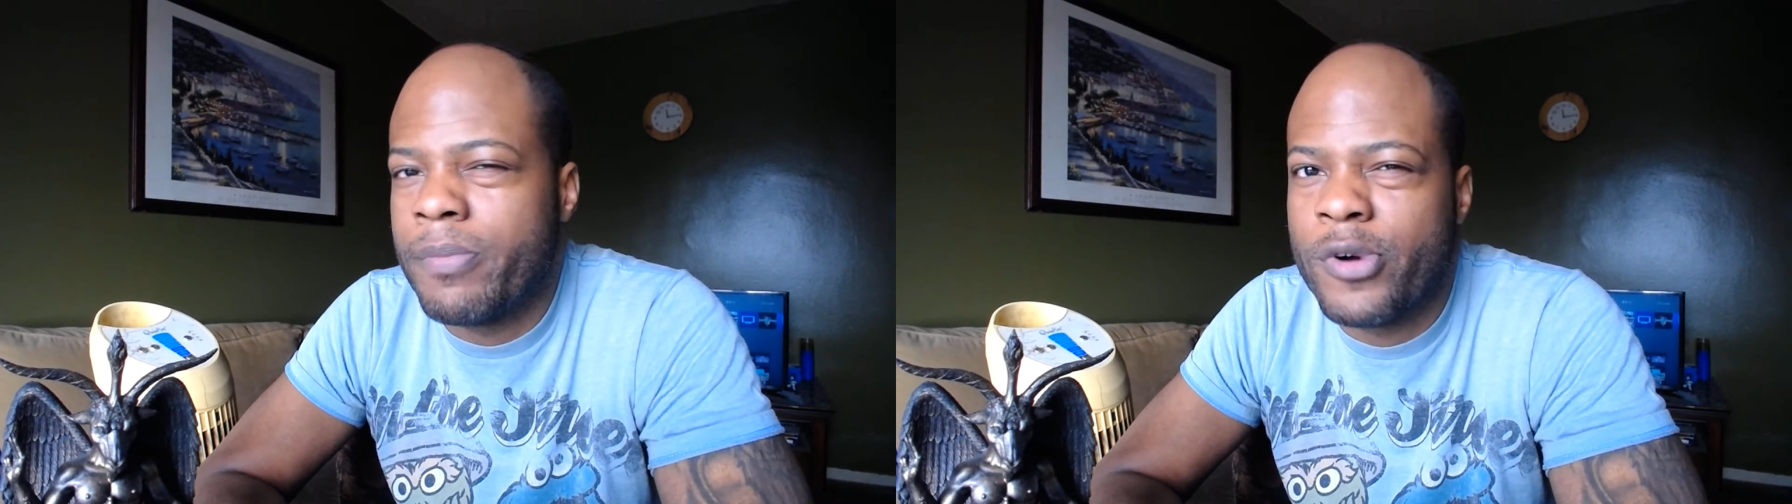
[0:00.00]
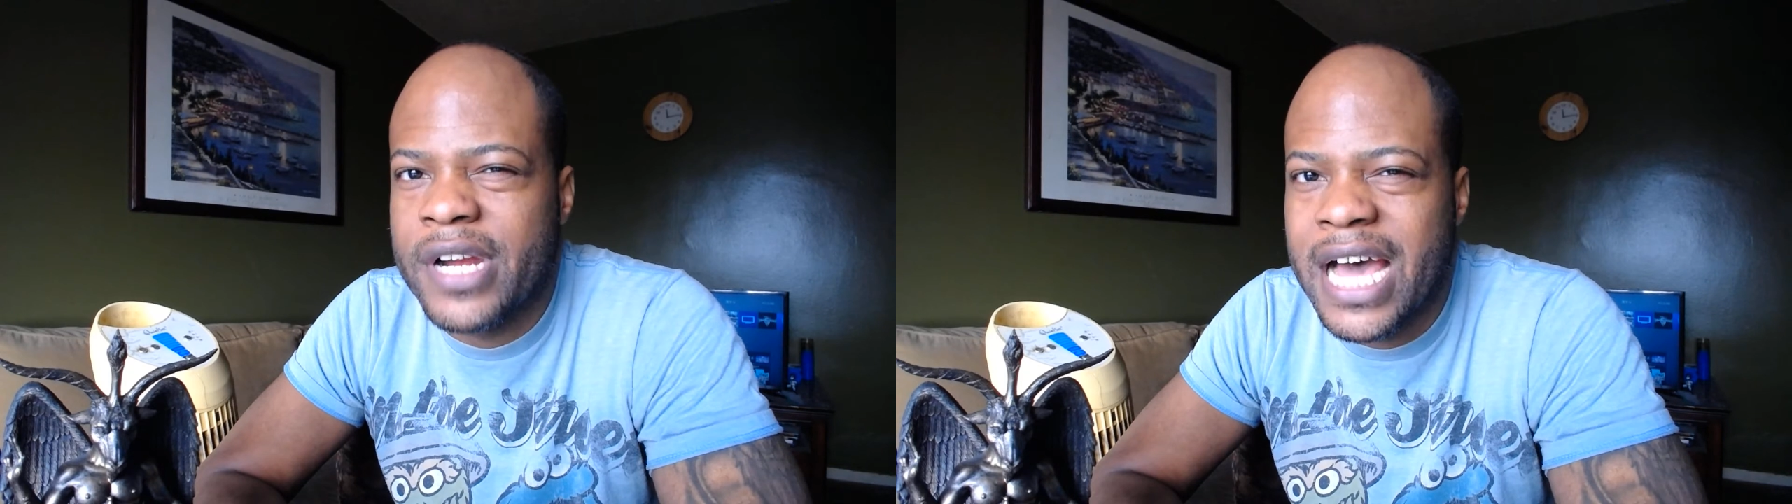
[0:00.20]

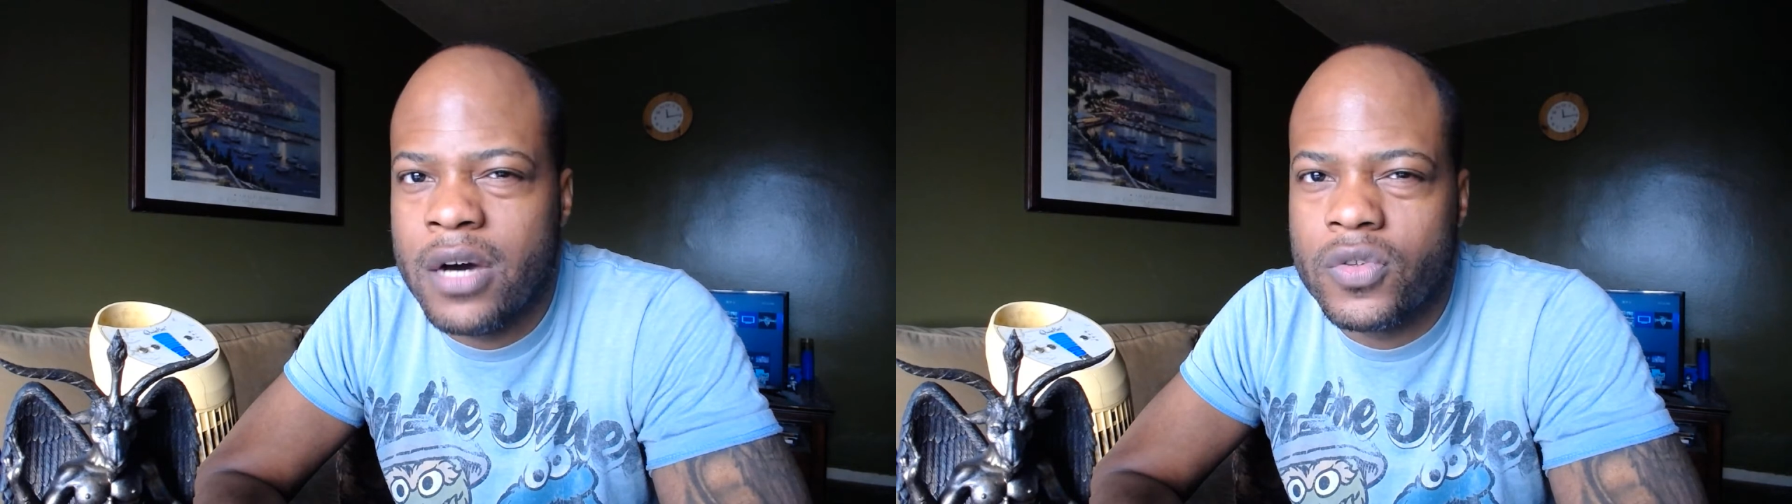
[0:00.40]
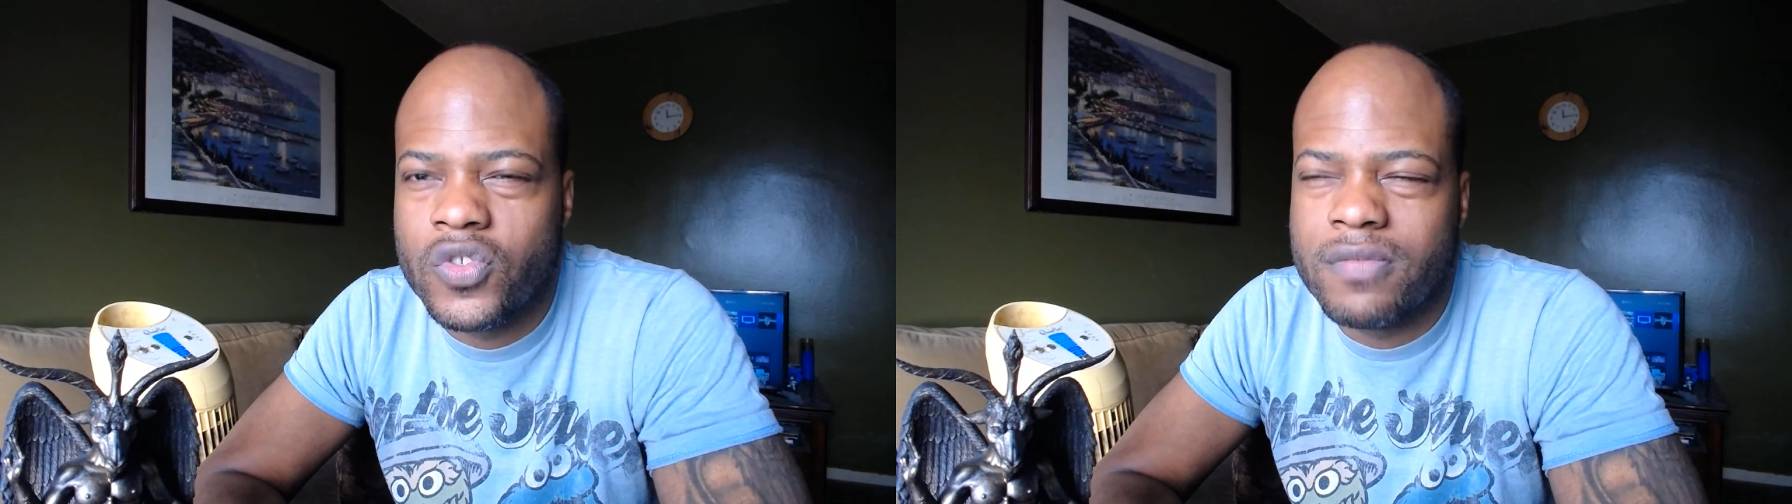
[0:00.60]

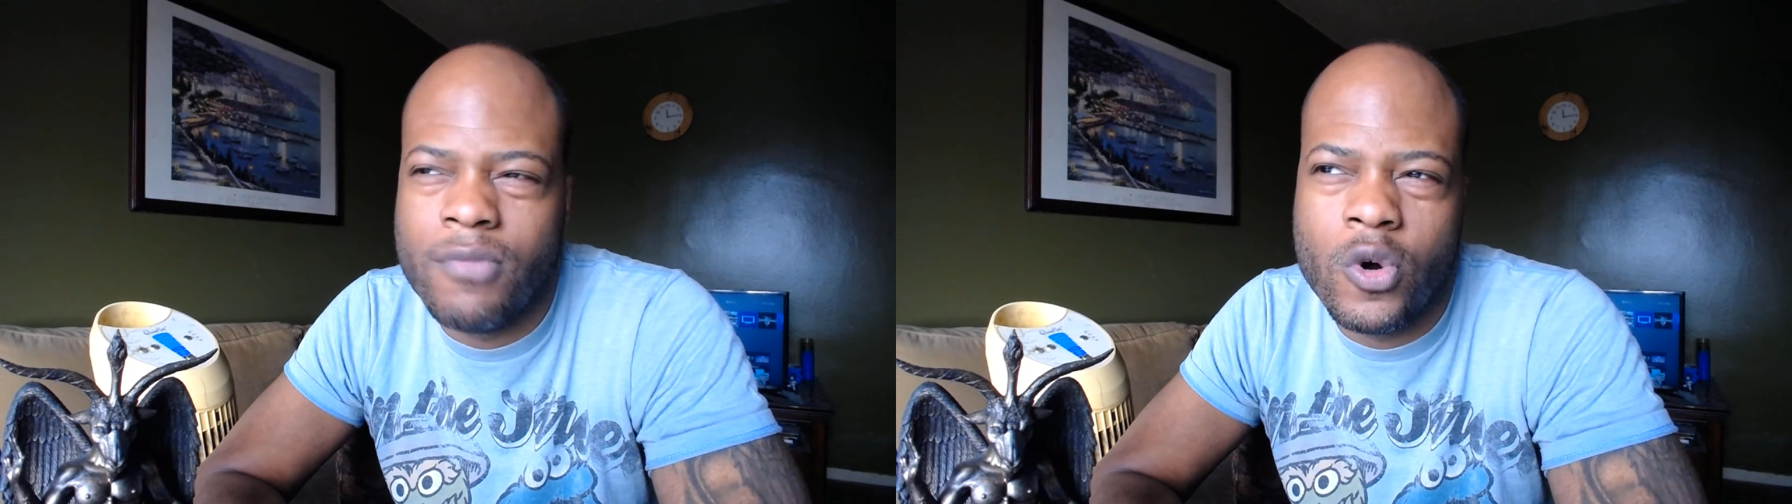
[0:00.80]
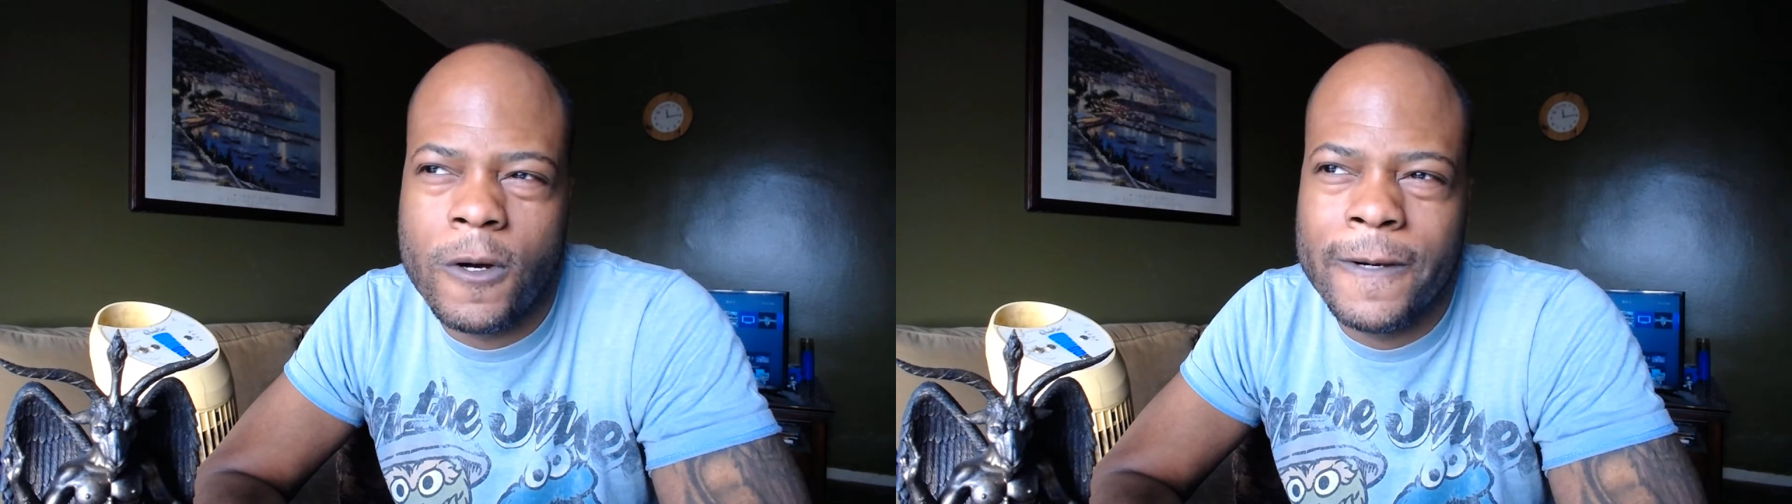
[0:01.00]
pronounced,
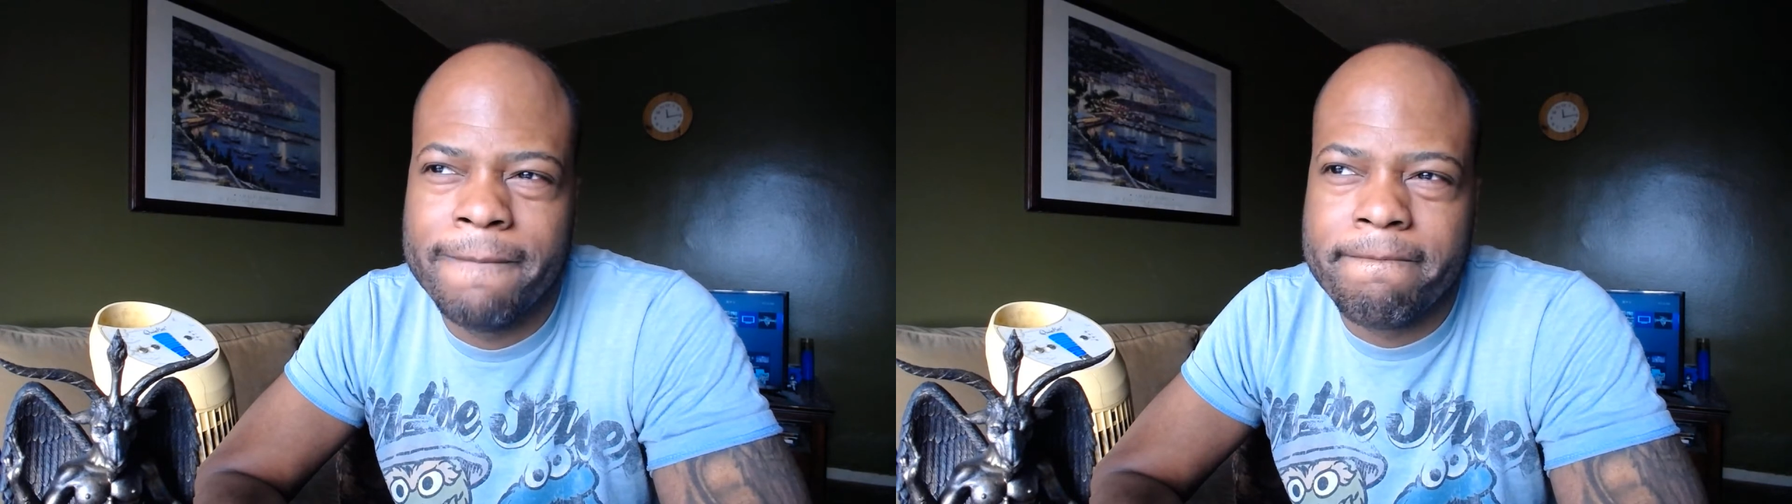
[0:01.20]
more